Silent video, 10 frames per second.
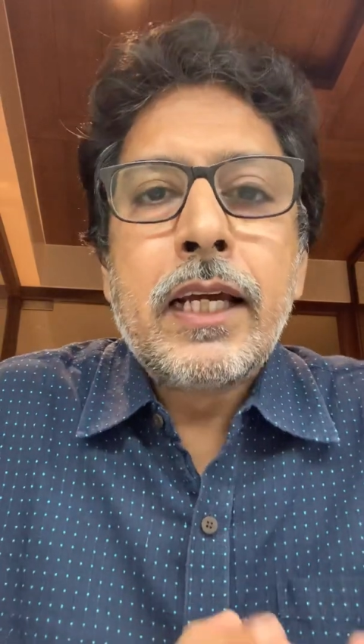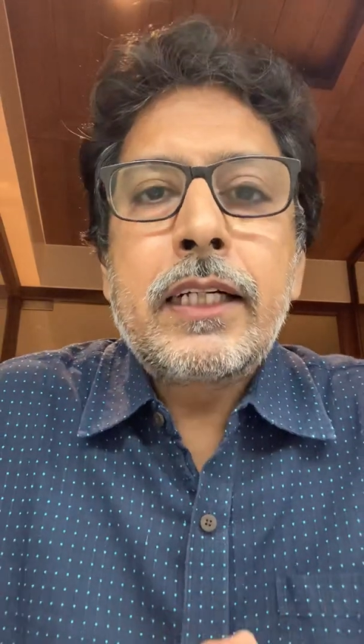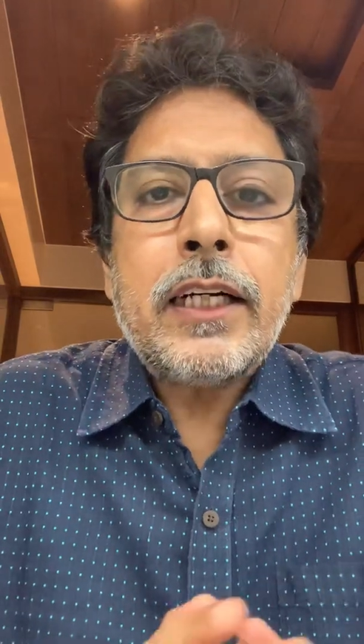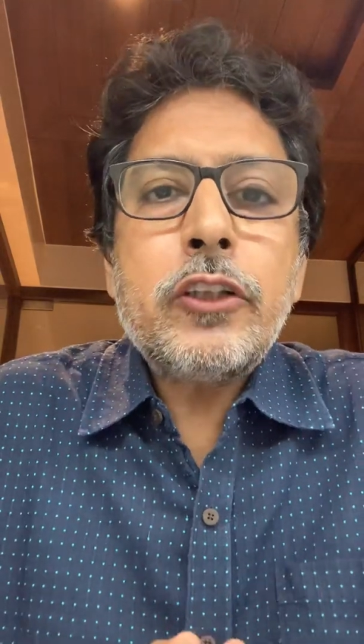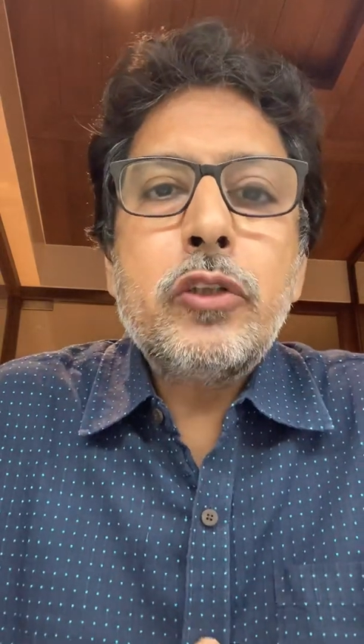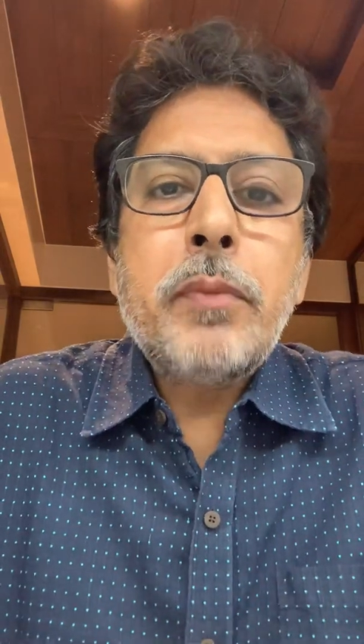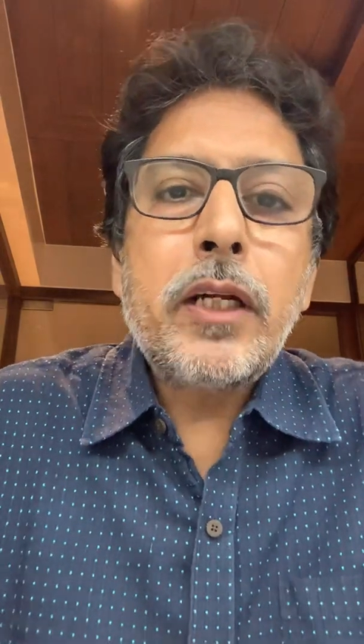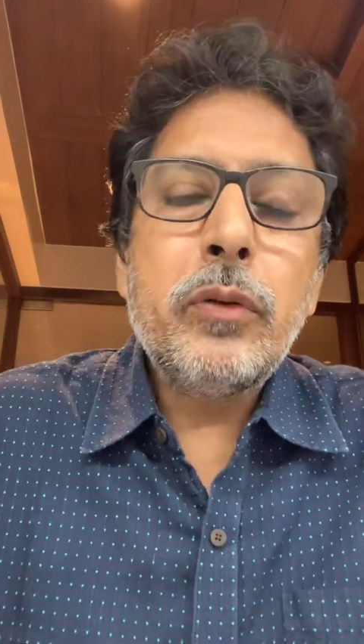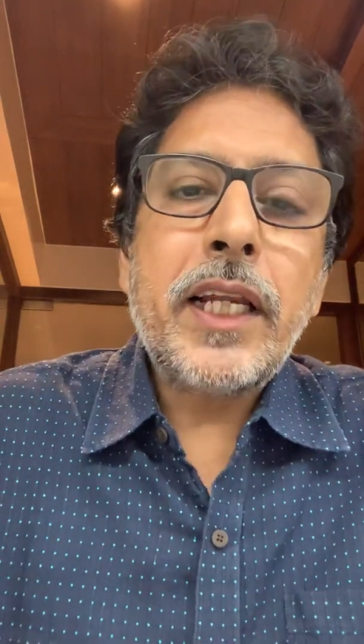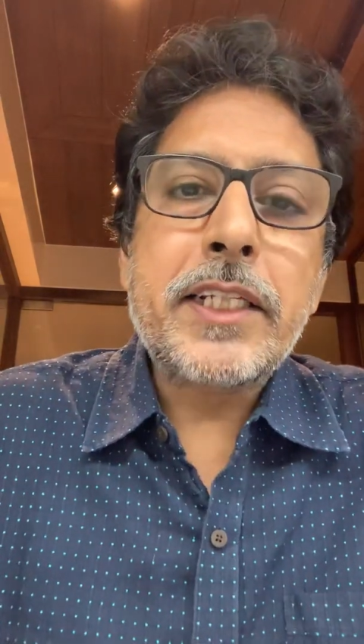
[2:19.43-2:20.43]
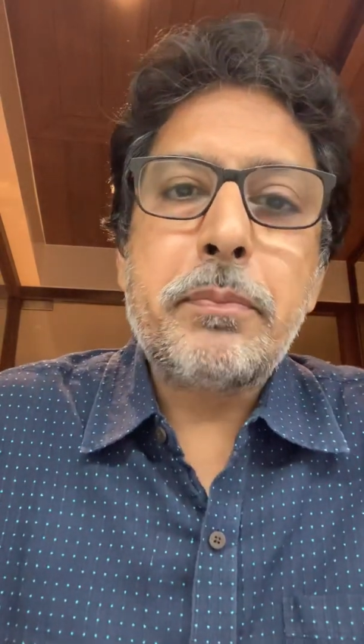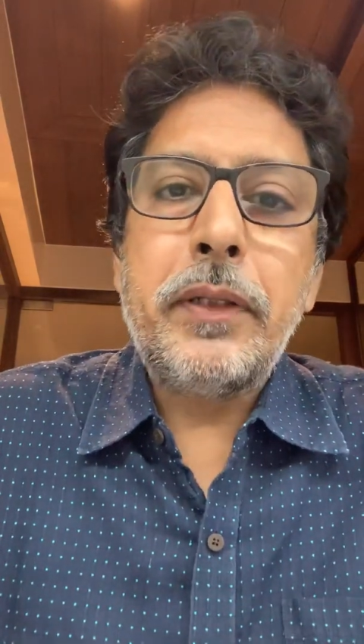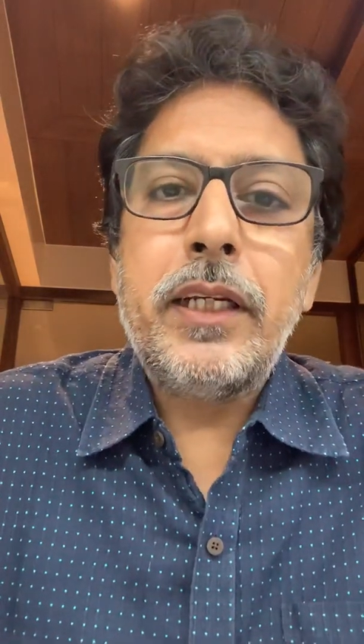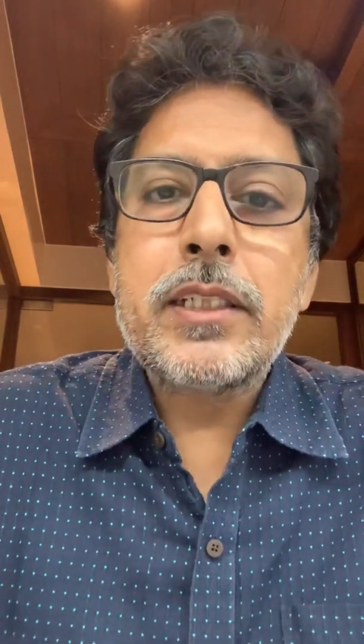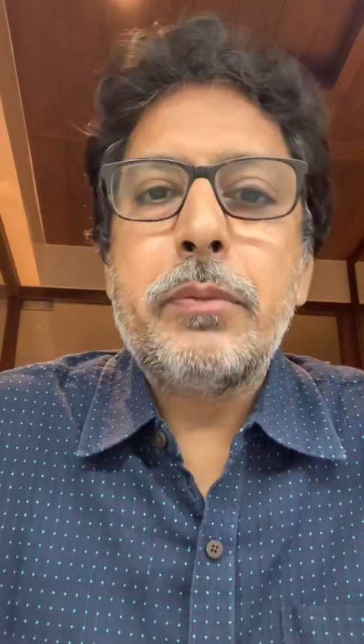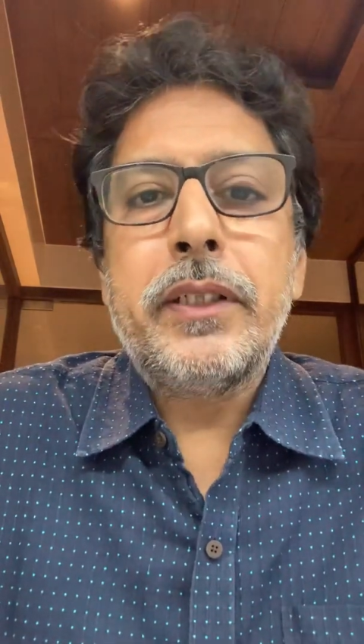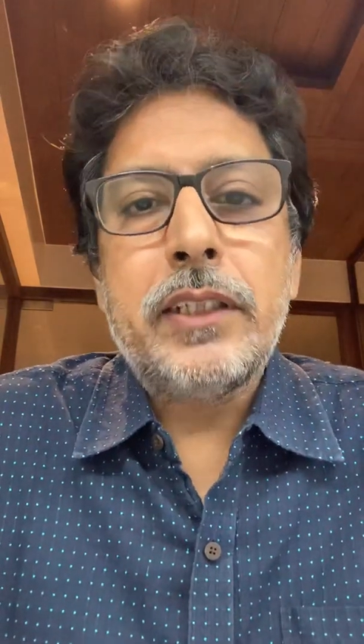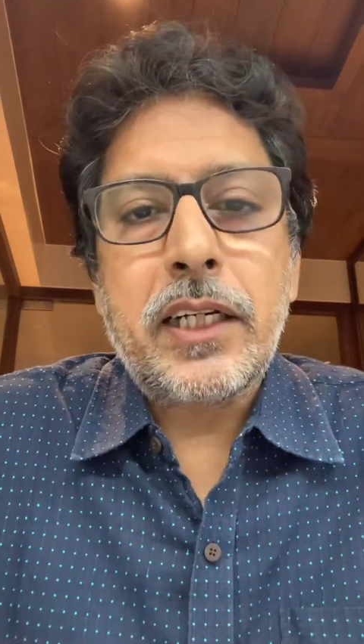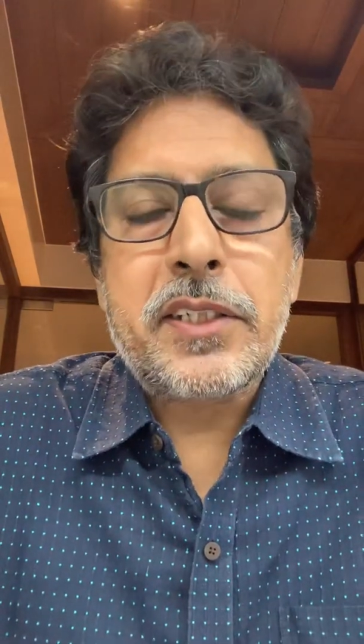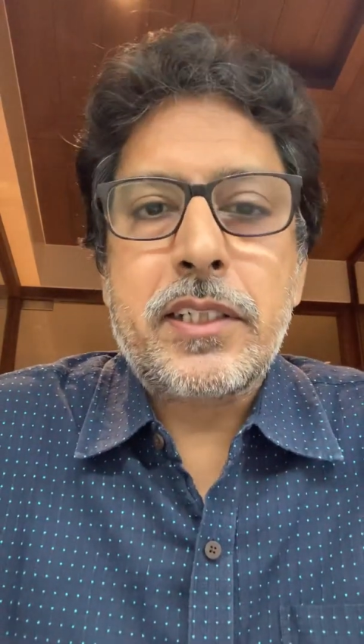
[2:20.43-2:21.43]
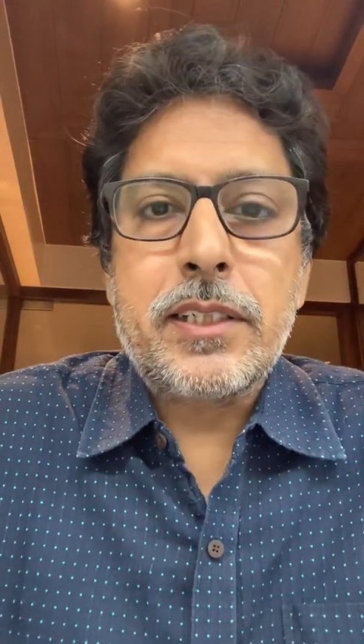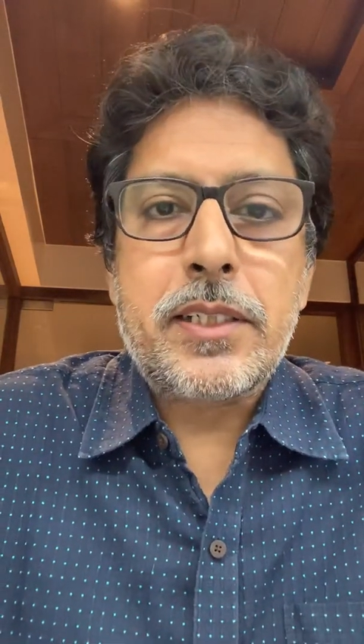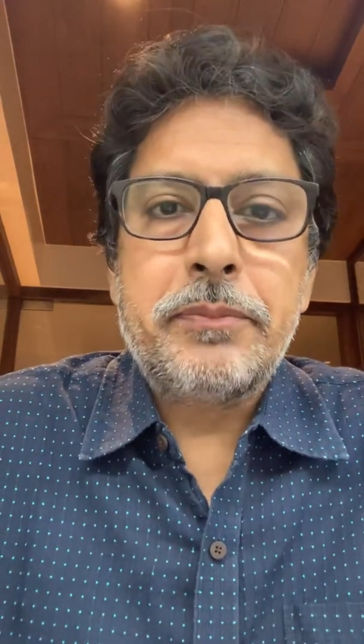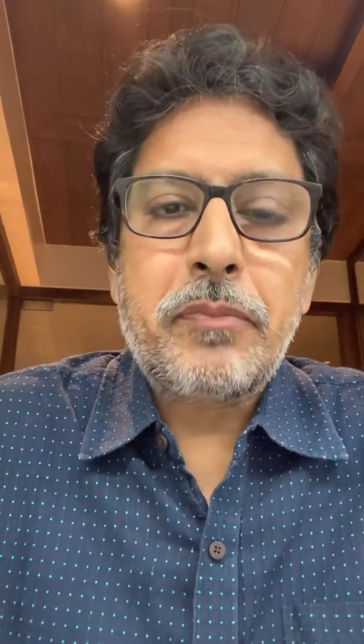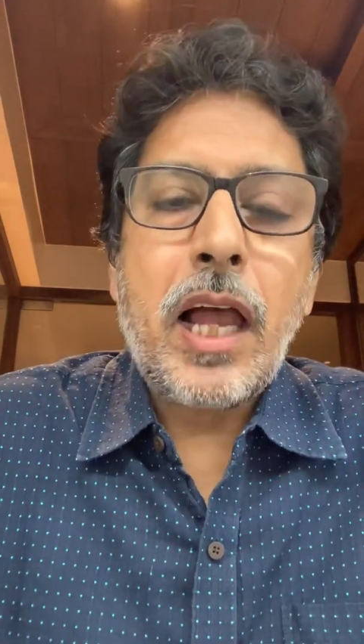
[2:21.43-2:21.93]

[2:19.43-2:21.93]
Cut to my own experience with youngsters.